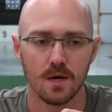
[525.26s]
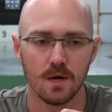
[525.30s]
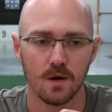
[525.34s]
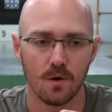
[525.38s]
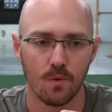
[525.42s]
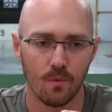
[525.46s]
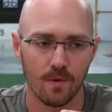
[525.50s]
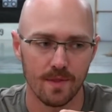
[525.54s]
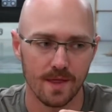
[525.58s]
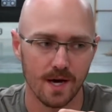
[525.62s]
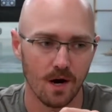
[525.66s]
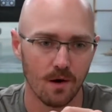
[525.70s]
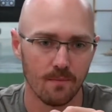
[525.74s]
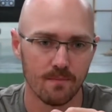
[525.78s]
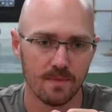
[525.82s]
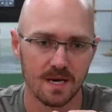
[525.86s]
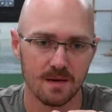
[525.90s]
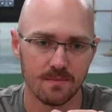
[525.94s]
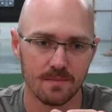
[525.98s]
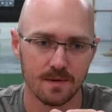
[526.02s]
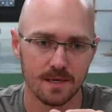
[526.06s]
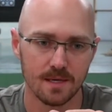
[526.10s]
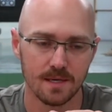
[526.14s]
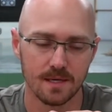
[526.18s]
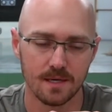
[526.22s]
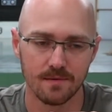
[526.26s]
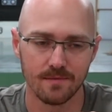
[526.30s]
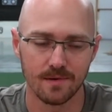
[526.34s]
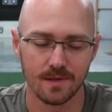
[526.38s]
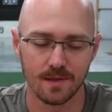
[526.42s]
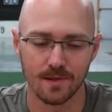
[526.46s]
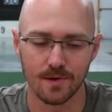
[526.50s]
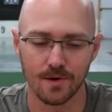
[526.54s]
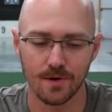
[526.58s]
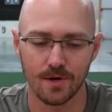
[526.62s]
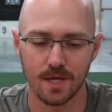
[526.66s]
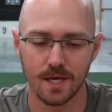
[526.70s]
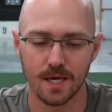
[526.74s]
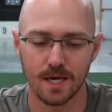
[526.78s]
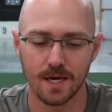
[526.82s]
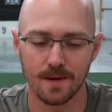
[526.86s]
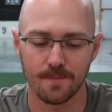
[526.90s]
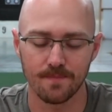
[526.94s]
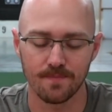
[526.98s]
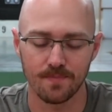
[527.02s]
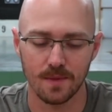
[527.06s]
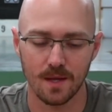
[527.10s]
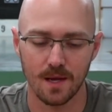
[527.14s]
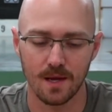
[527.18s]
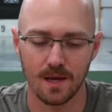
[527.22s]
without maybe even
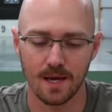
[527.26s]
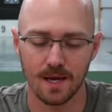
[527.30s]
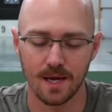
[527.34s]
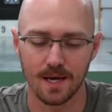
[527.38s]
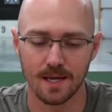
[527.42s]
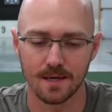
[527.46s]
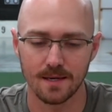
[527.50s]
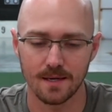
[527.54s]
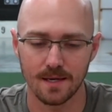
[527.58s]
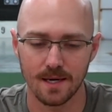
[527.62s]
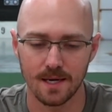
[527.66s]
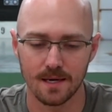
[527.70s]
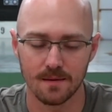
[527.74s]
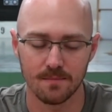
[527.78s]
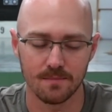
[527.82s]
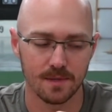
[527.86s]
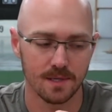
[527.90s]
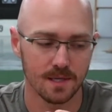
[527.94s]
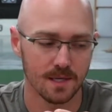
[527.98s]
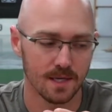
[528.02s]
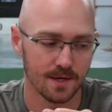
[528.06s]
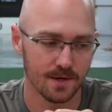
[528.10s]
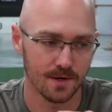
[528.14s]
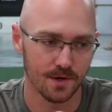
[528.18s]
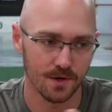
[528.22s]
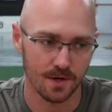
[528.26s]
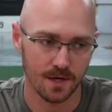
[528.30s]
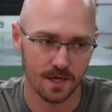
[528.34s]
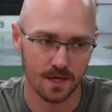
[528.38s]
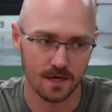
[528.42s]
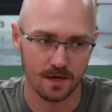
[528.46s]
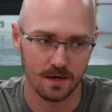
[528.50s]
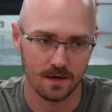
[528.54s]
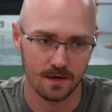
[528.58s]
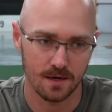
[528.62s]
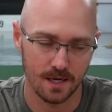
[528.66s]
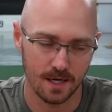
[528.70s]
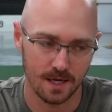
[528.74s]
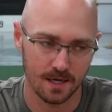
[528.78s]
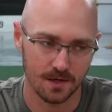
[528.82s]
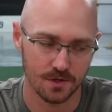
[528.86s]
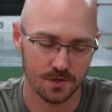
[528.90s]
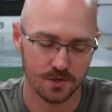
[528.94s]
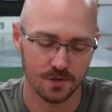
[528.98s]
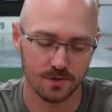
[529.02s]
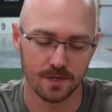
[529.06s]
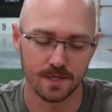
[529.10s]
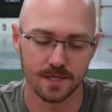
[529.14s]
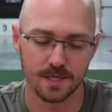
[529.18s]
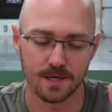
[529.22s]
looking and hook in and
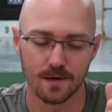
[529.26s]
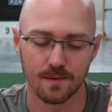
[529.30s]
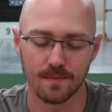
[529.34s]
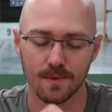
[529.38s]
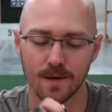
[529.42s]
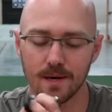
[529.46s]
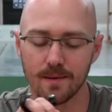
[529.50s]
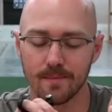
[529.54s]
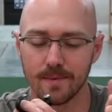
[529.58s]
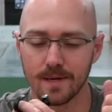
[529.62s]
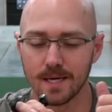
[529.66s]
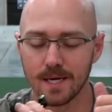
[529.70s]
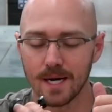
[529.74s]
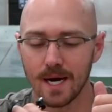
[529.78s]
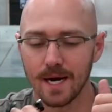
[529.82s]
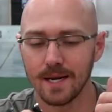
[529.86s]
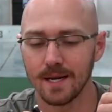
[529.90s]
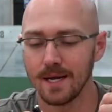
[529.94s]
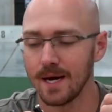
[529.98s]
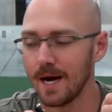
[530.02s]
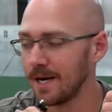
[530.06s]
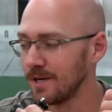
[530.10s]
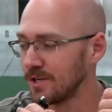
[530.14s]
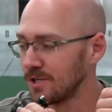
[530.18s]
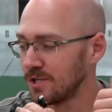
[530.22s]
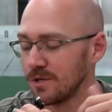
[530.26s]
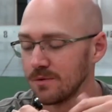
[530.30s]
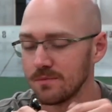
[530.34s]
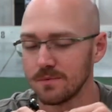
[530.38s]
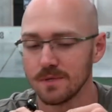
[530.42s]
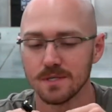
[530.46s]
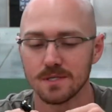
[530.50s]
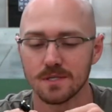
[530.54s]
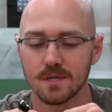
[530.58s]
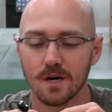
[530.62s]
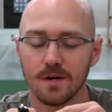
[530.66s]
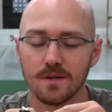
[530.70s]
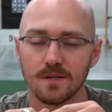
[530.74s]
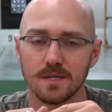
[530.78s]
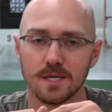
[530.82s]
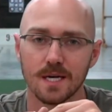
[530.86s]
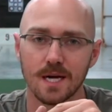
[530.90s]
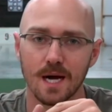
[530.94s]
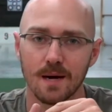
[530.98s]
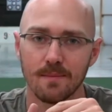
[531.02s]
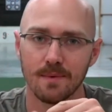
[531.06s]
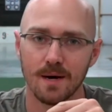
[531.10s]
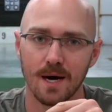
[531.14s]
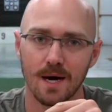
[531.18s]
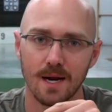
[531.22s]
shoot a deer. I mean, I shoot this hunting.
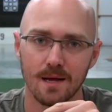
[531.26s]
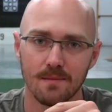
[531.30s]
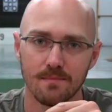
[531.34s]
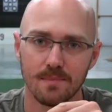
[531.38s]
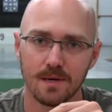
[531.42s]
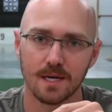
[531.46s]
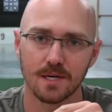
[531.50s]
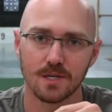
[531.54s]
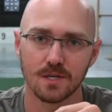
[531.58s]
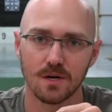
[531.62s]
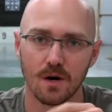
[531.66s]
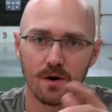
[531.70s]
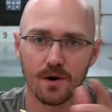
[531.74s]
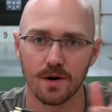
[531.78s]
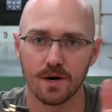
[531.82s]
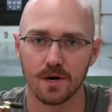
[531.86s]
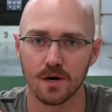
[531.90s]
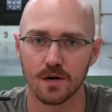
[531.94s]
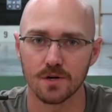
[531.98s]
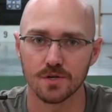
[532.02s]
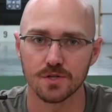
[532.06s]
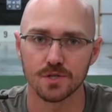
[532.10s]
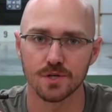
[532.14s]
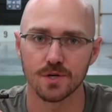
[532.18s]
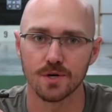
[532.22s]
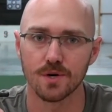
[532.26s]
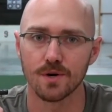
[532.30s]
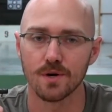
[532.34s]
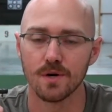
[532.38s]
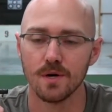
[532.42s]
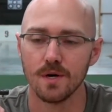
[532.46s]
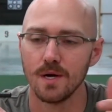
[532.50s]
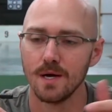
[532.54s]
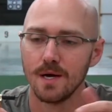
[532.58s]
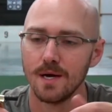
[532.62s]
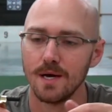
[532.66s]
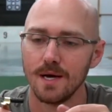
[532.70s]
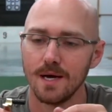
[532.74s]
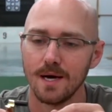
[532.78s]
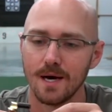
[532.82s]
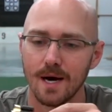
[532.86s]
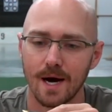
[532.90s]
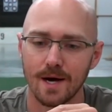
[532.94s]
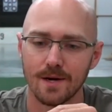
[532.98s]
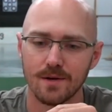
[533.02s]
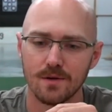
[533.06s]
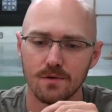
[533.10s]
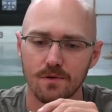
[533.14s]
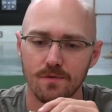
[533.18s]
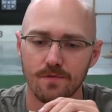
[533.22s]
I'm not a big target archer.
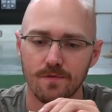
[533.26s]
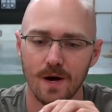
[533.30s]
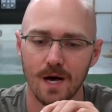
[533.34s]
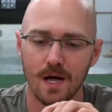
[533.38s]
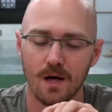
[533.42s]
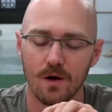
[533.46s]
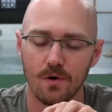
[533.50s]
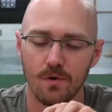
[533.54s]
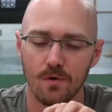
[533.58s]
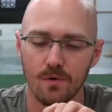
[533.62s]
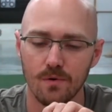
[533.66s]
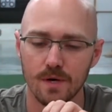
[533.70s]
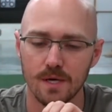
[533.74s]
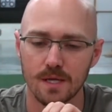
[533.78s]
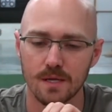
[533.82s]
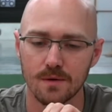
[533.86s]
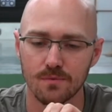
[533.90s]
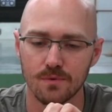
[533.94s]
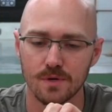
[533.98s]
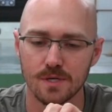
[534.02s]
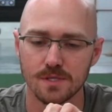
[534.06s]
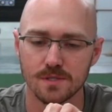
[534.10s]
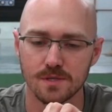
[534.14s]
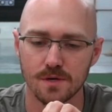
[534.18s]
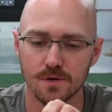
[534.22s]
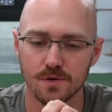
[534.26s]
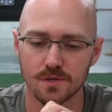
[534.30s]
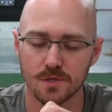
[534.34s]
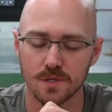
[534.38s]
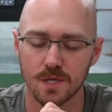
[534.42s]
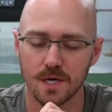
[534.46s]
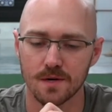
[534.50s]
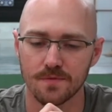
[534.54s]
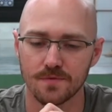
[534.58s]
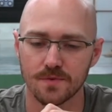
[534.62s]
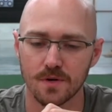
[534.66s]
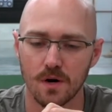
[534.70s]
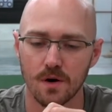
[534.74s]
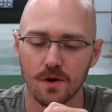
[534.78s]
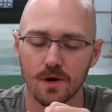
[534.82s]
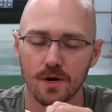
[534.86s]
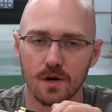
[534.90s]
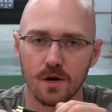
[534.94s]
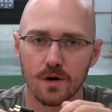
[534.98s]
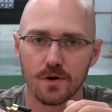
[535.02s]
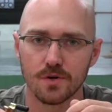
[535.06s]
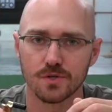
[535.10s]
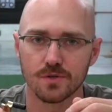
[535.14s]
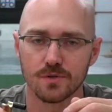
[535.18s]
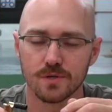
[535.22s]
I do follow and research a lot of target
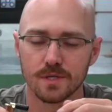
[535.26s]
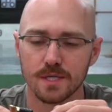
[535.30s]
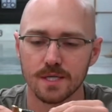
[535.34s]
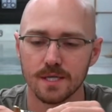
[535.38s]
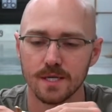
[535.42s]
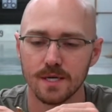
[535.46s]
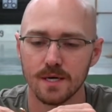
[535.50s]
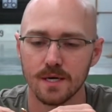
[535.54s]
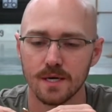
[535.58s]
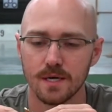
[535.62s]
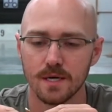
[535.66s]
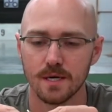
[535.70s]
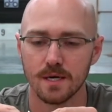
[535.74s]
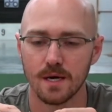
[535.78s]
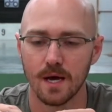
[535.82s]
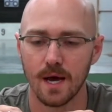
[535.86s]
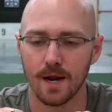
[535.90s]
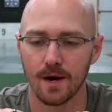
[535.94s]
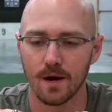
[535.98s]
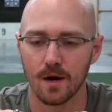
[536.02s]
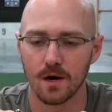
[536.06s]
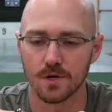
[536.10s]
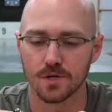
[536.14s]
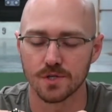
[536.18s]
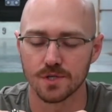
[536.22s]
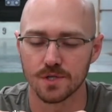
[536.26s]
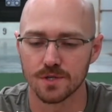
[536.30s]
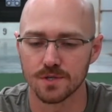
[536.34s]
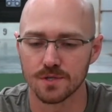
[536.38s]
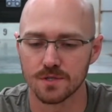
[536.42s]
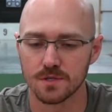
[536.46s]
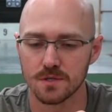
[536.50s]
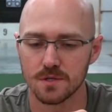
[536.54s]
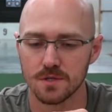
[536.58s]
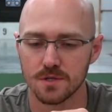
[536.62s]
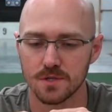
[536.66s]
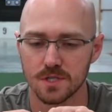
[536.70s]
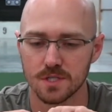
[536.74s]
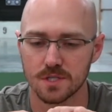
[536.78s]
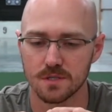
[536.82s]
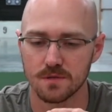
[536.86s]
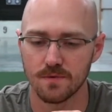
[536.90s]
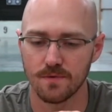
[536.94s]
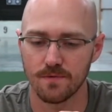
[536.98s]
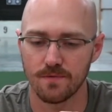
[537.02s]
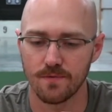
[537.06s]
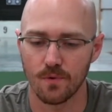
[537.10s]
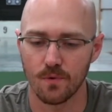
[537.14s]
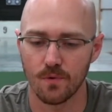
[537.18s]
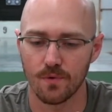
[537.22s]
archery and archers just
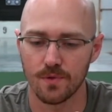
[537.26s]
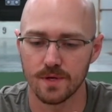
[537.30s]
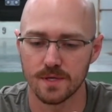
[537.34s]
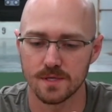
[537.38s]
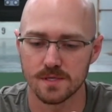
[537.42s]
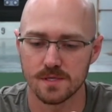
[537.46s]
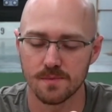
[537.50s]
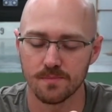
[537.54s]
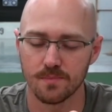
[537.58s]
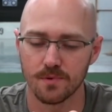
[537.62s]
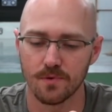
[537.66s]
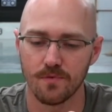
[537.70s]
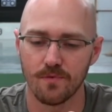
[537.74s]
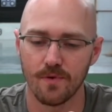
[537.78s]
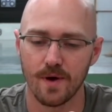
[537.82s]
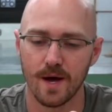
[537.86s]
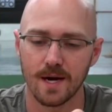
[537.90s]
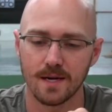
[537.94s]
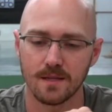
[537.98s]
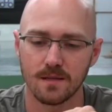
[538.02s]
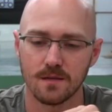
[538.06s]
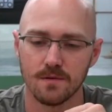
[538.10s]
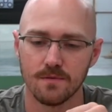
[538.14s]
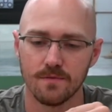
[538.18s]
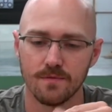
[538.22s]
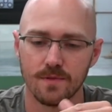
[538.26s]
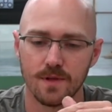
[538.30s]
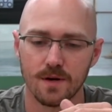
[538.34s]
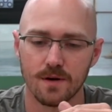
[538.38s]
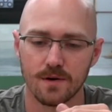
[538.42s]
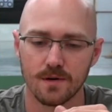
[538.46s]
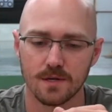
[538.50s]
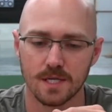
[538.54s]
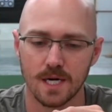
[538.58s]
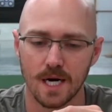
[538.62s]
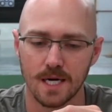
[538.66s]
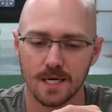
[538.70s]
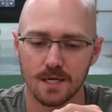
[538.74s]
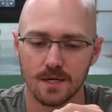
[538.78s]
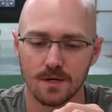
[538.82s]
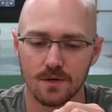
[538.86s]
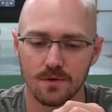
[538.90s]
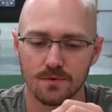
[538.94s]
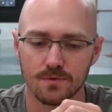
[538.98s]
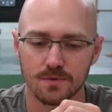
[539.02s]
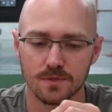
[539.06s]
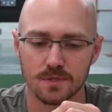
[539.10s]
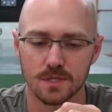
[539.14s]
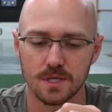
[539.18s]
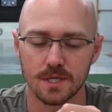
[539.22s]
for the simple fact of their
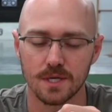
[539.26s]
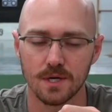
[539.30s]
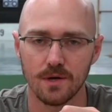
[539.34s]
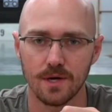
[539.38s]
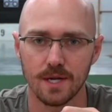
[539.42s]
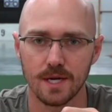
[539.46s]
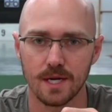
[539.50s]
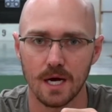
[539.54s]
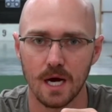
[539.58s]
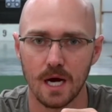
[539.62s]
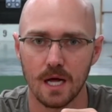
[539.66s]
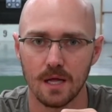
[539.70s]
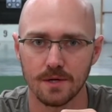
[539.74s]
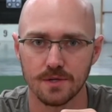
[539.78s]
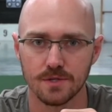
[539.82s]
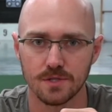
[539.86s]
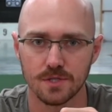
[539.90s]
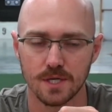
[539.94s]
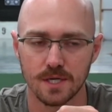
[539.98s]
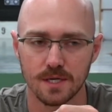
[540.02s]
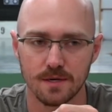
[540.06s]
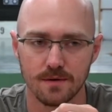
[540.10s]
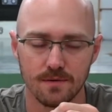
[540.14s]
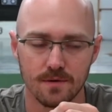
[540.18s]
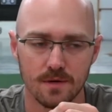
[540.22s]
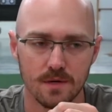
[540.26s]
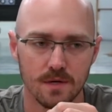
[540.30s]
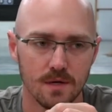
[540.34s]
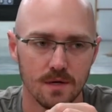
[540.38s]
technical skill and knowledge and